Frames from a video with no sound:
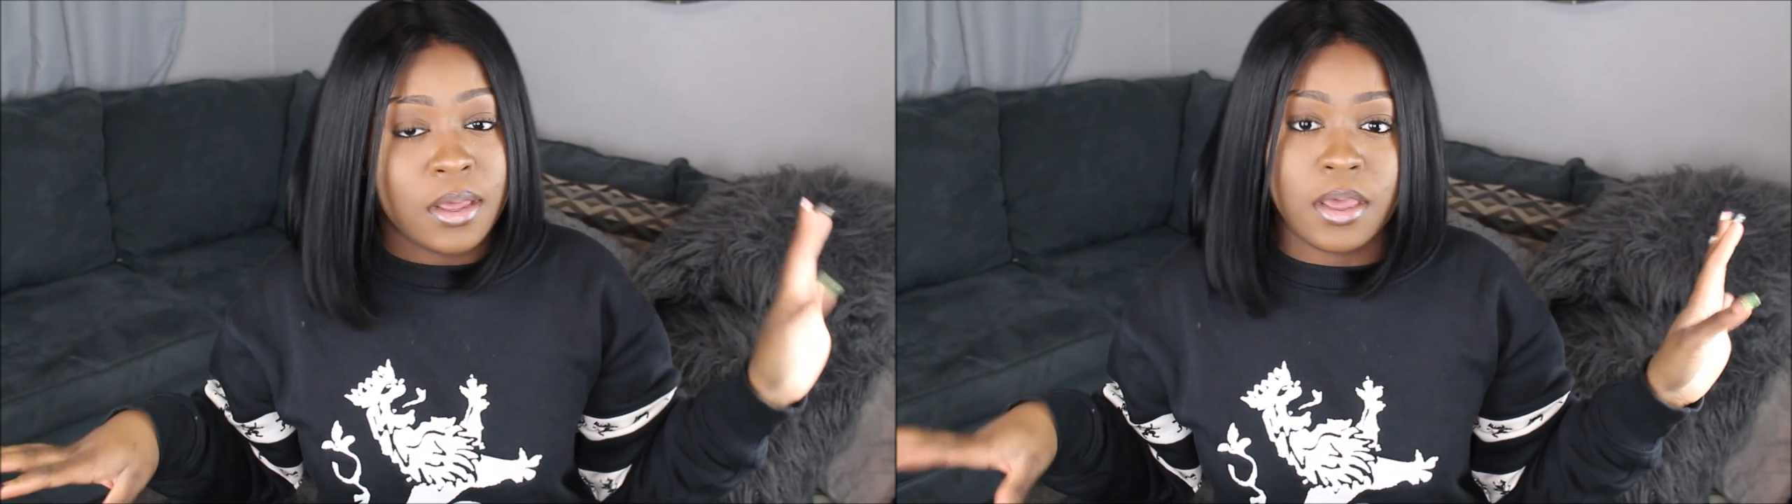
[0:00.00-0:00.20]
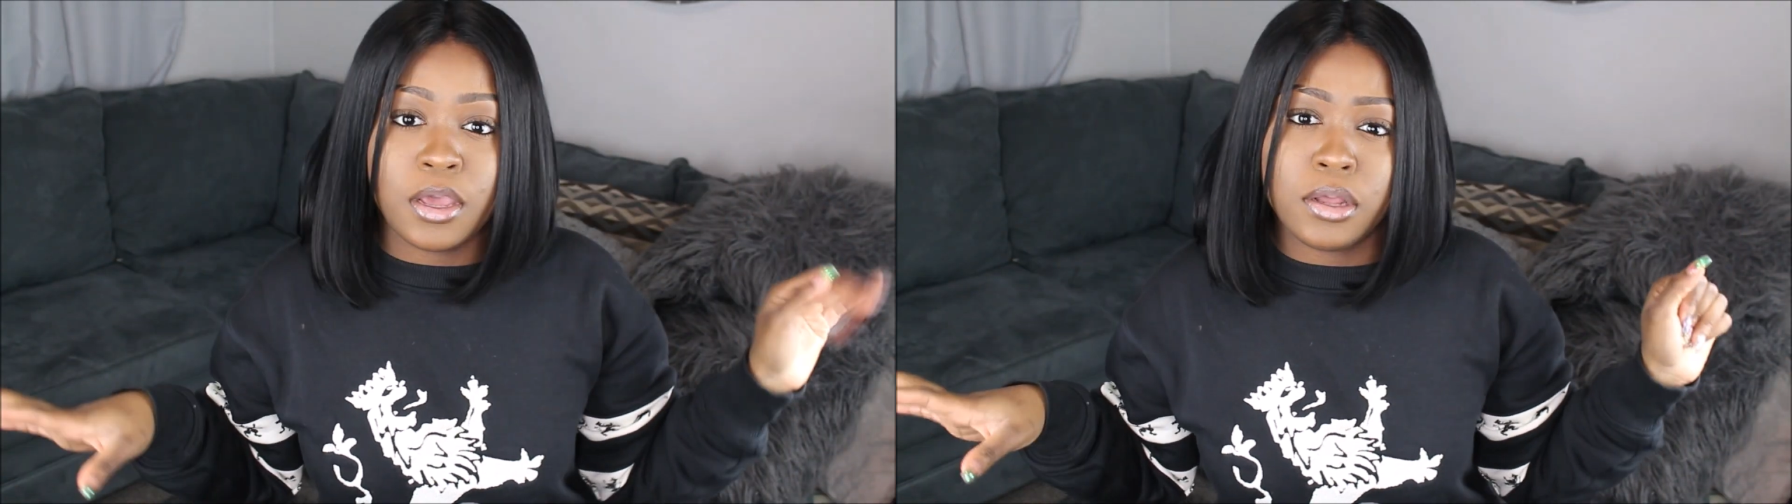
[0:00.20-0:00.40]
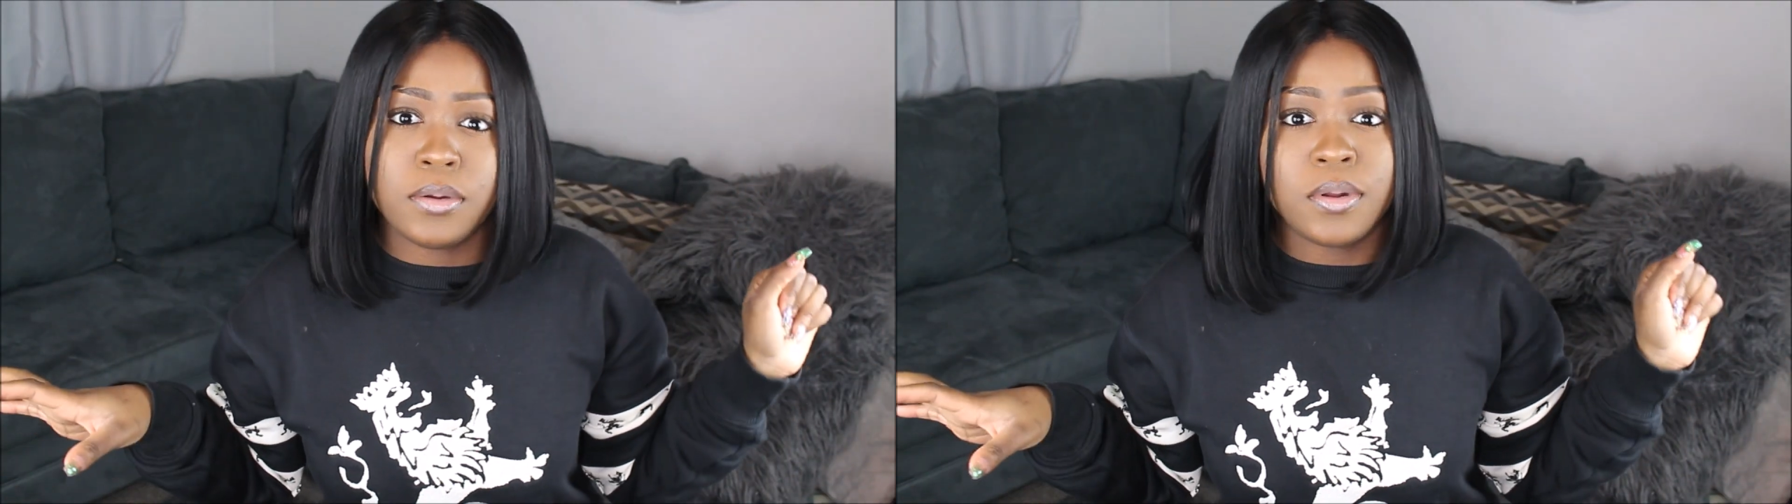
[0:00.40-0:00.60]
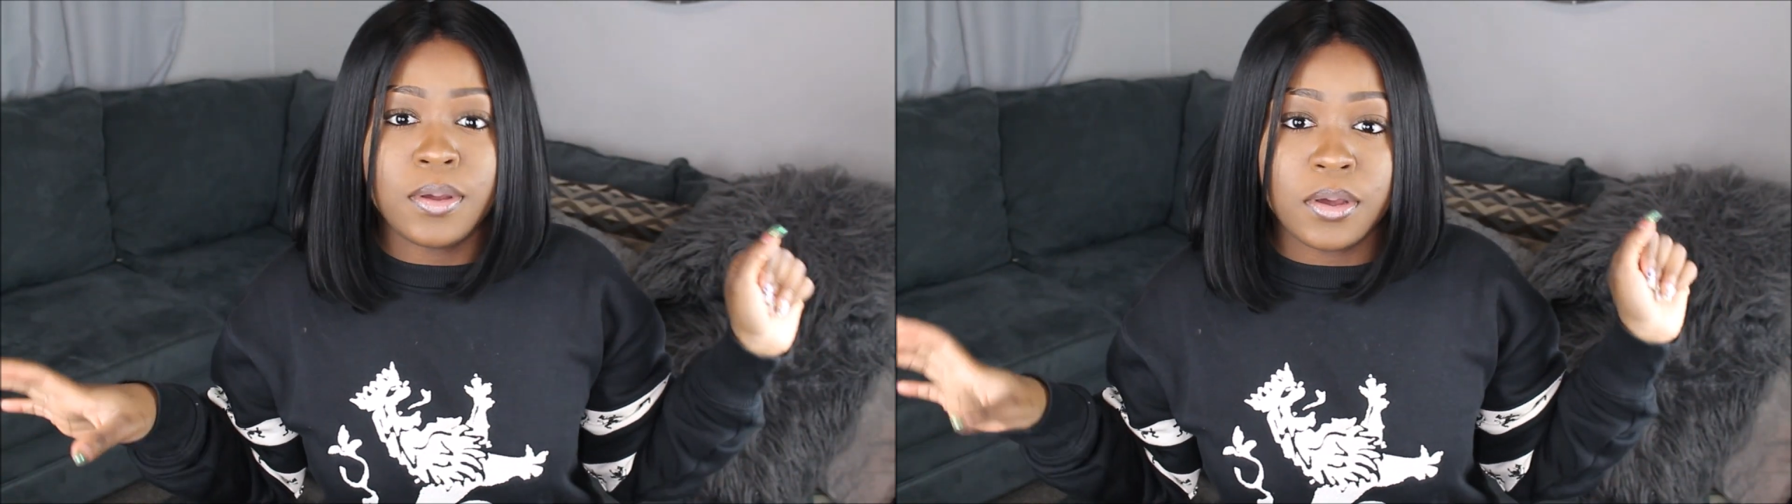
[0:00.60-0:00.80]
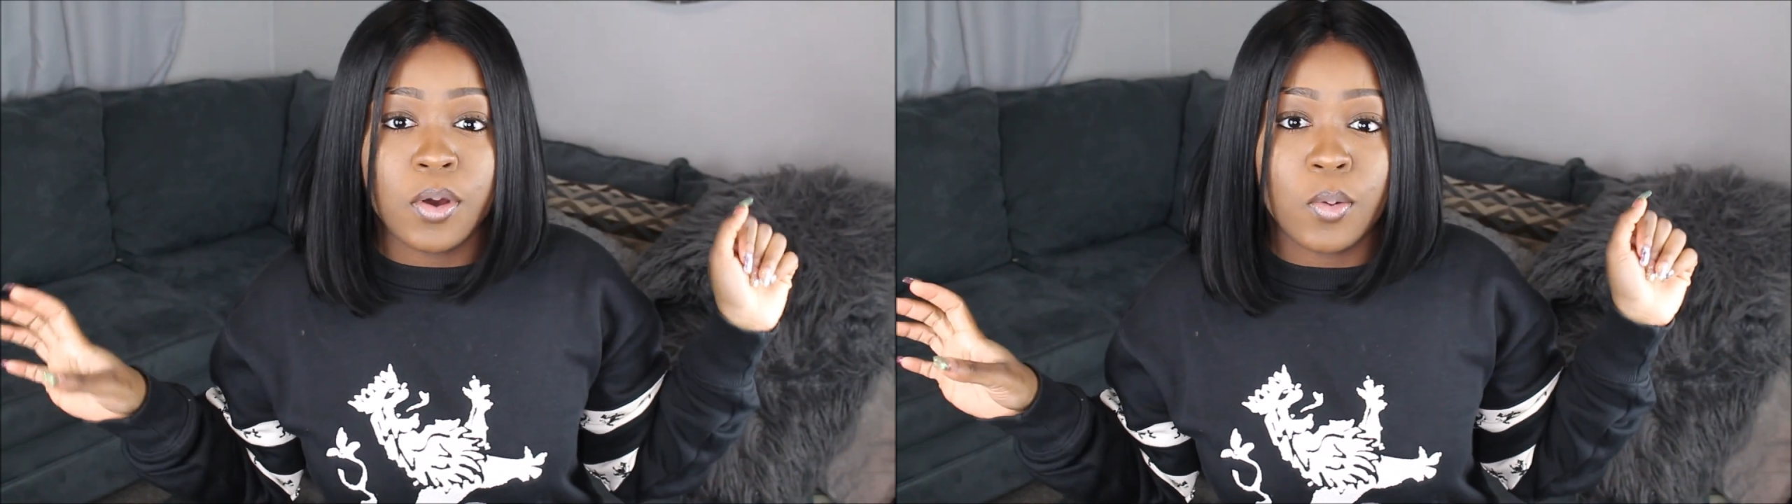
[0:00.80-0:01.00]
and
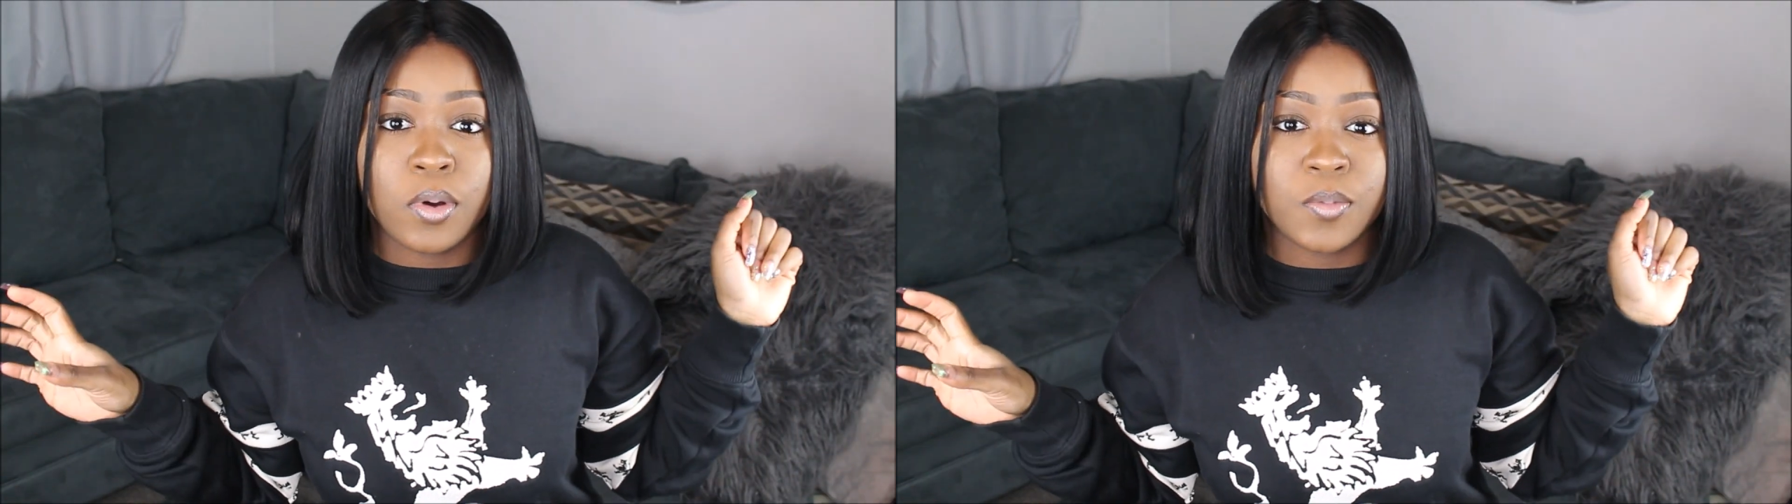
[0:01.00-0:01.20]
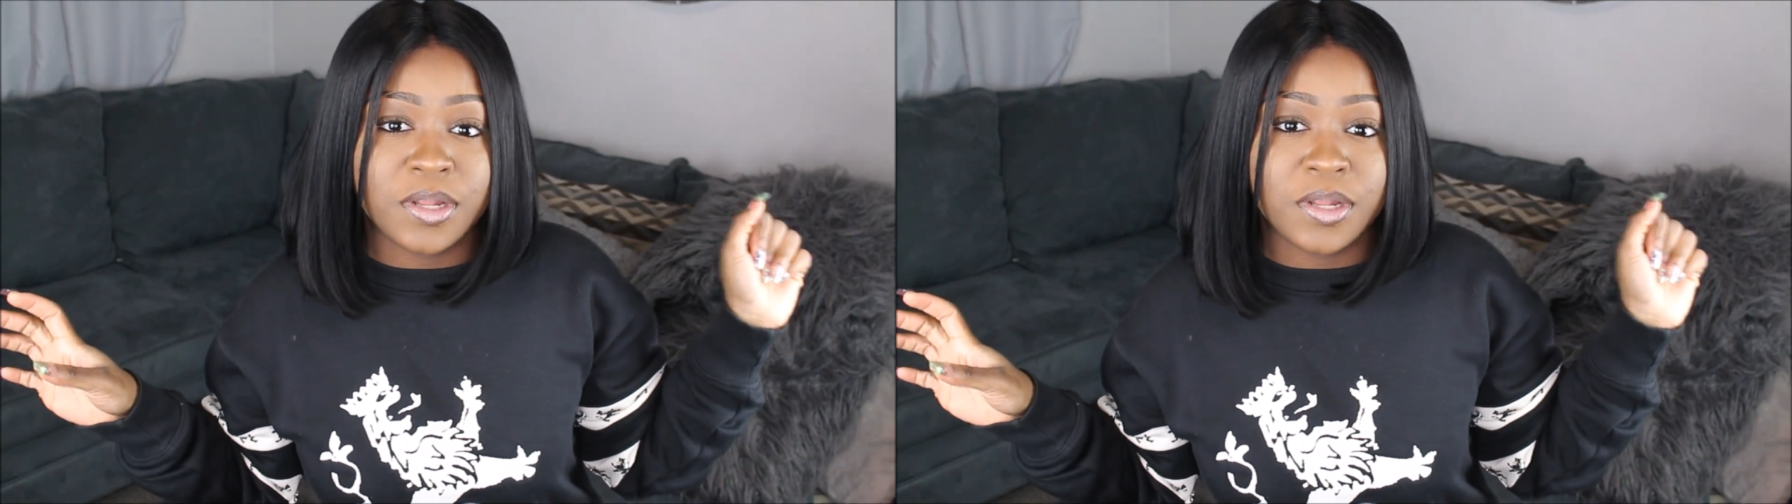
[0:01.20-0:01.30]
go on